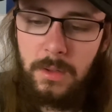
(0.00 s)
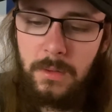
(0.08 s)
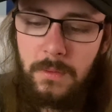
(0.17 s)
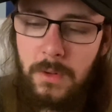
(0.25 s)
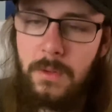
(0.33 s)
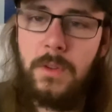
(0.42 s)

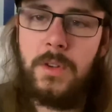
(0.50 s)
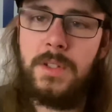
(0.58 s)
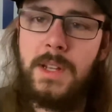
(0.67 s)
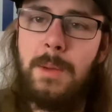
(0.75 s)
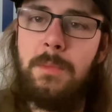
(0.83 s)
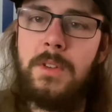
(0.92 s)
for the first
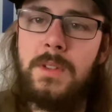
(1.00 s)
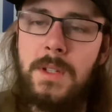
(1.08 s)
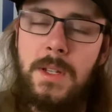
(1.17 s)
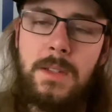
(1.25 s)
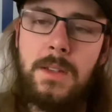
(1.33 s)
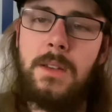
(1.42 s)
time this
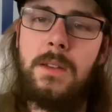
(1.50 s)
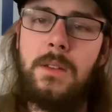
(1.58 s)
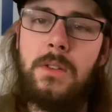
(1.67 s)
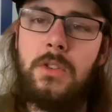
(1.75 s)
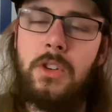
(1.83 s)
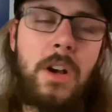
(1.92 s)
season.
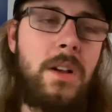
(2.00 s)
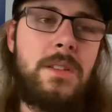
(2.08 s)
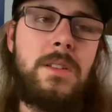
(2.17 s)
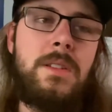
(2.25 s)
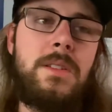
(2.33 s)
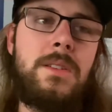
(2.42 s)
Jaws
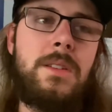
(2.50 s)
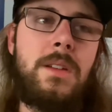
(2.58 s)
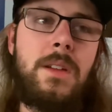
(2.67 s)
is